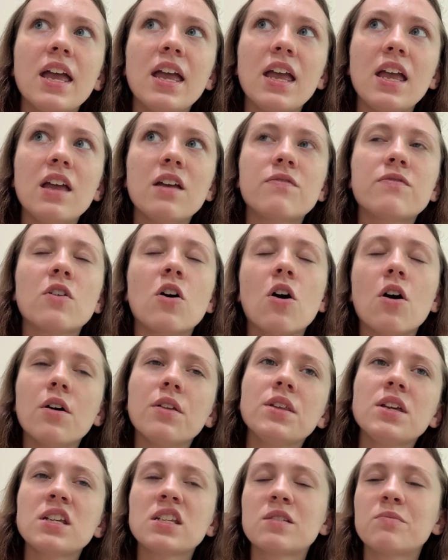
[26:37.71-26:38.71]
If all
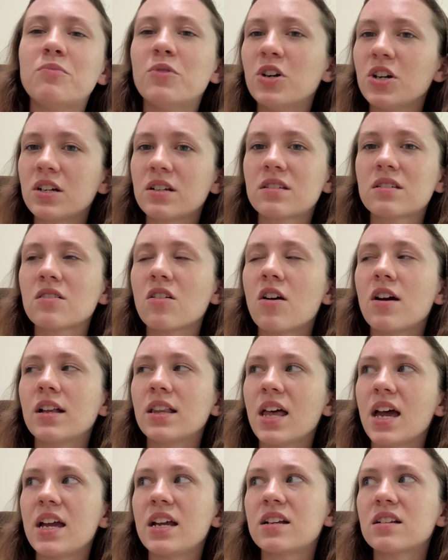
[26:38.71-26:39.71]
these books are
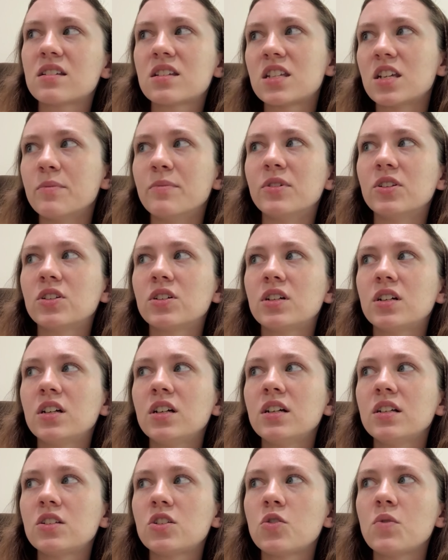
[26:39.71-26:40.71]
like
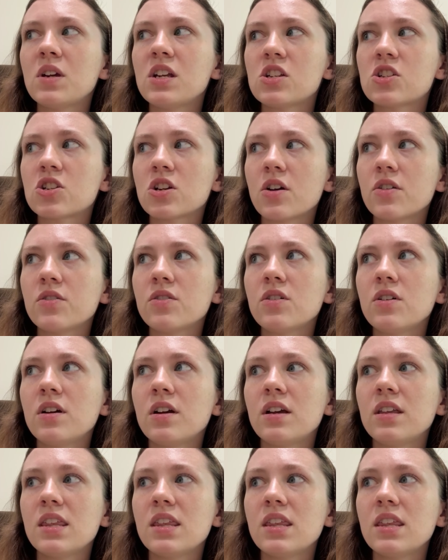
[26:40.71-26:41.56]
similar to each other,